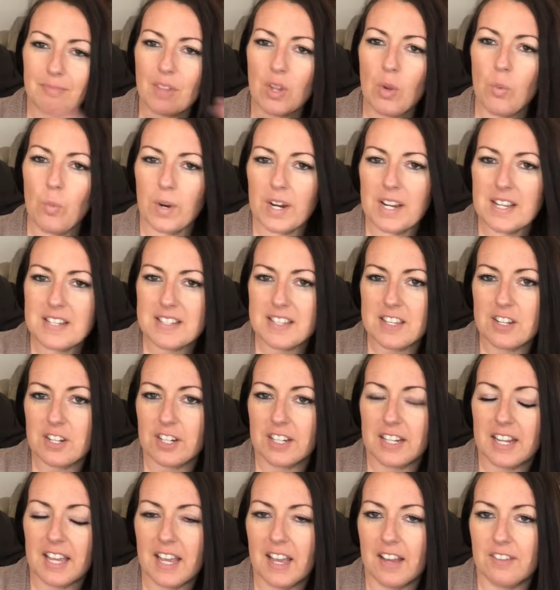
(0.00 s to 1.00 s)
whereas they're
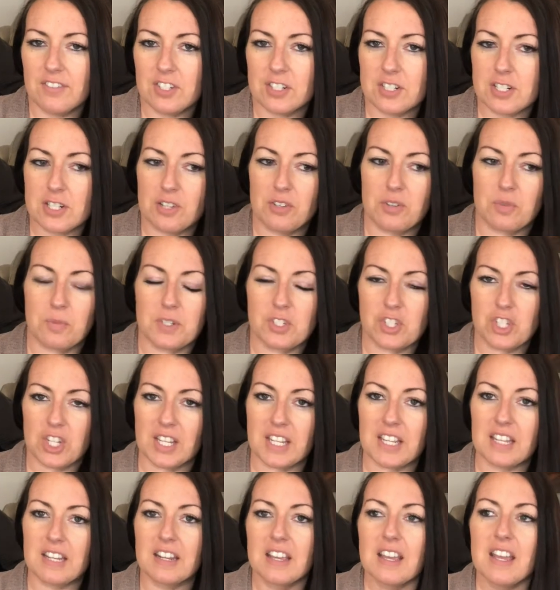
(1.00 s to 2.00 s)
gonna have theirs loaded with
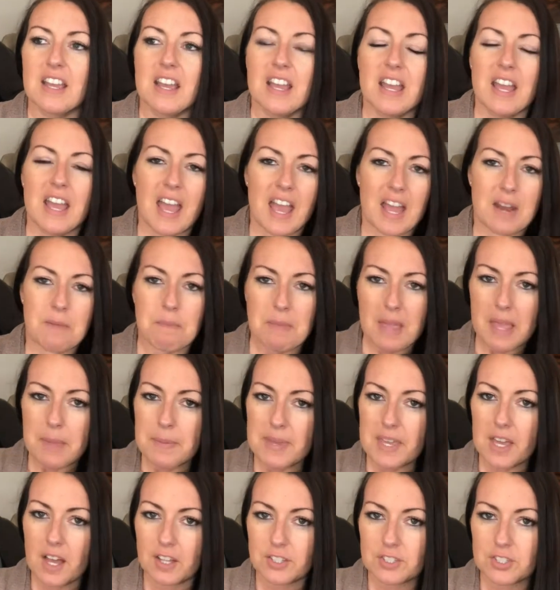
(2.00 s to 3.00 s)
chicken. And
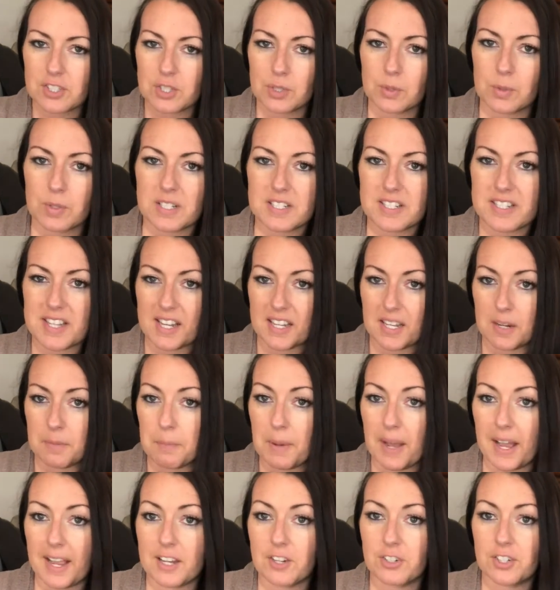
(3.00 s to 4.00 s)
maybe I'll do a second
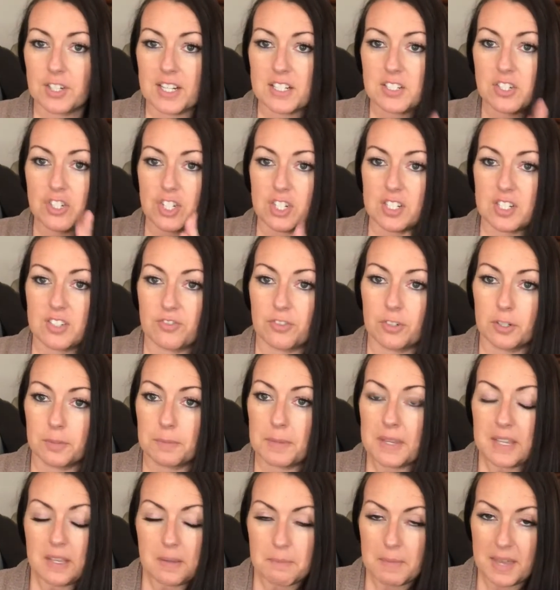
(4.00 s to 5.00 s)
pie crust just for
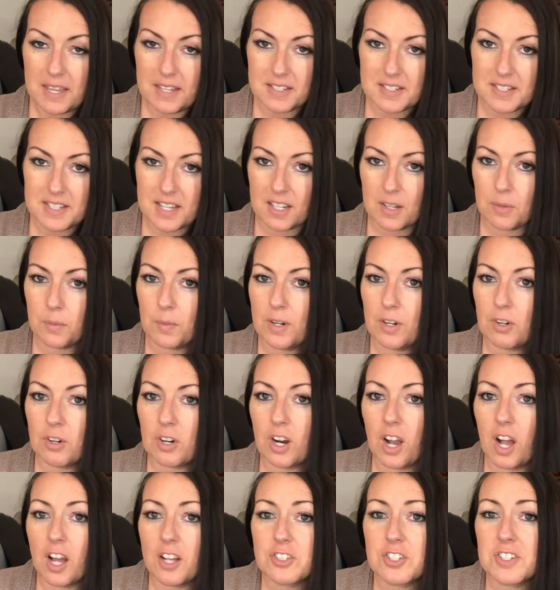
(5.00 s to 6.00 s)
me and make a second one,
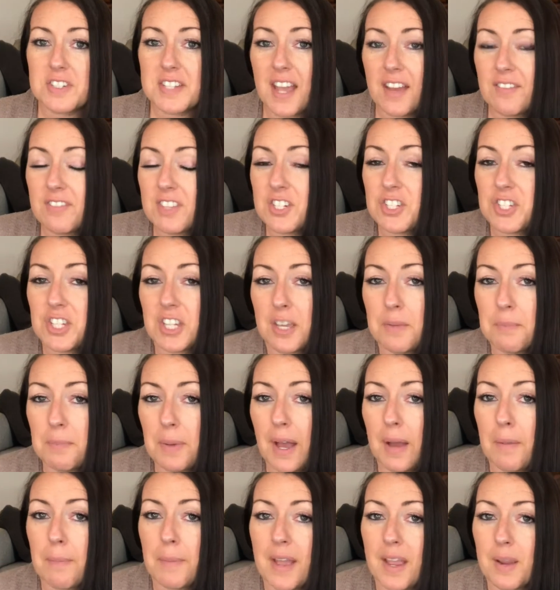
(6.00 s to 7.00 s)
or I'll just have the chicken
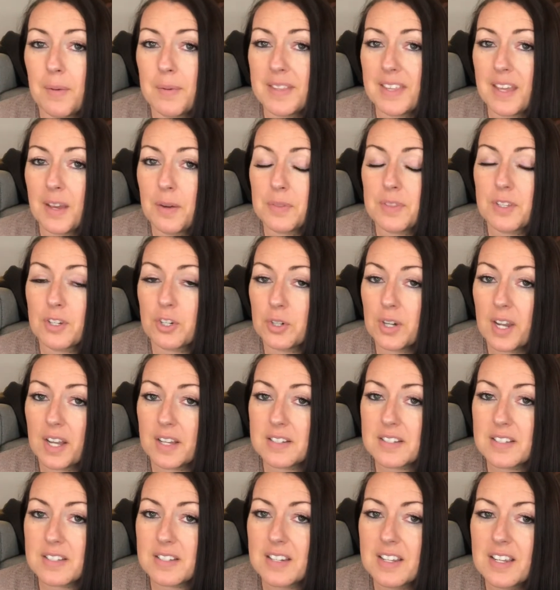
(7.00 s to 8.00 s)
pot pie without the
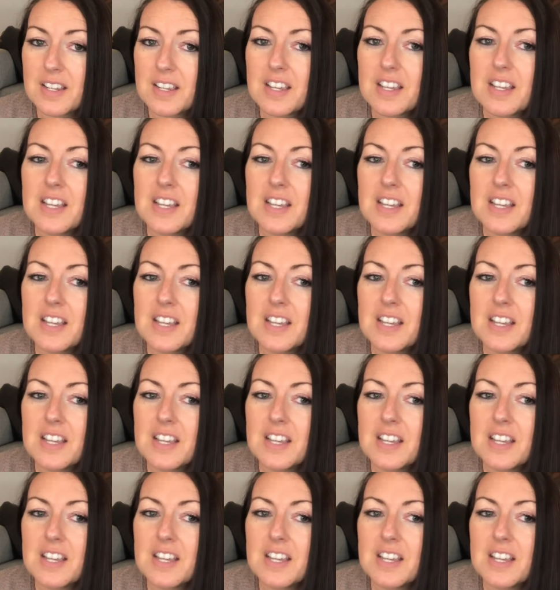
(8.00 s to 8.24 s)
crust.